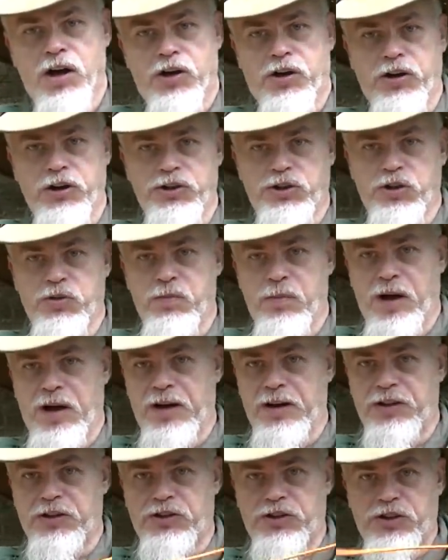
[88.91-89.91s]
Could you
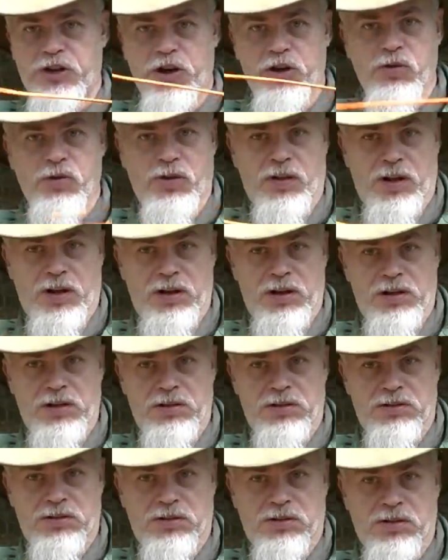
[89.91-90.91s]
make two of
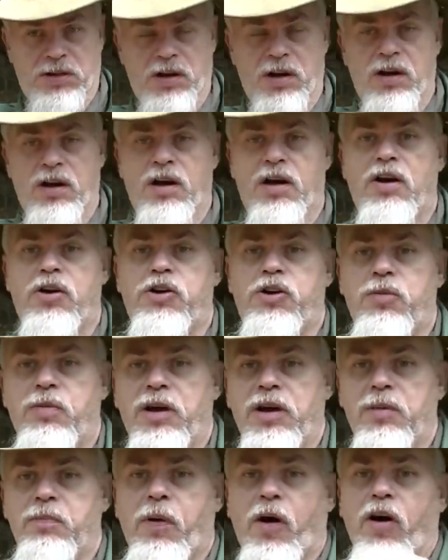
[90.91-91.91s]
these to
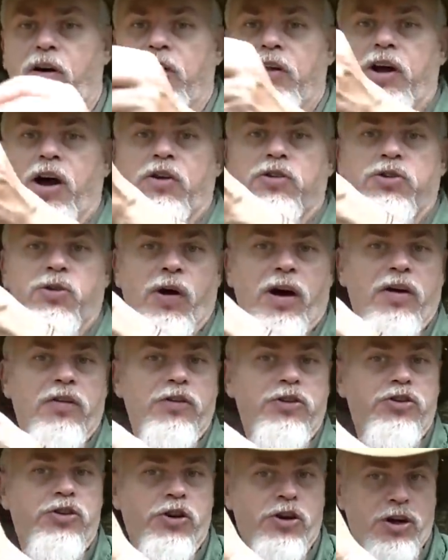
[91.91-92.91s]
be the part that goes around
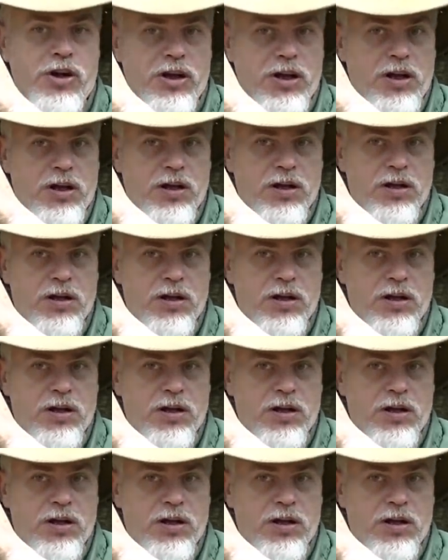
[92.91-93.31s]
the tree?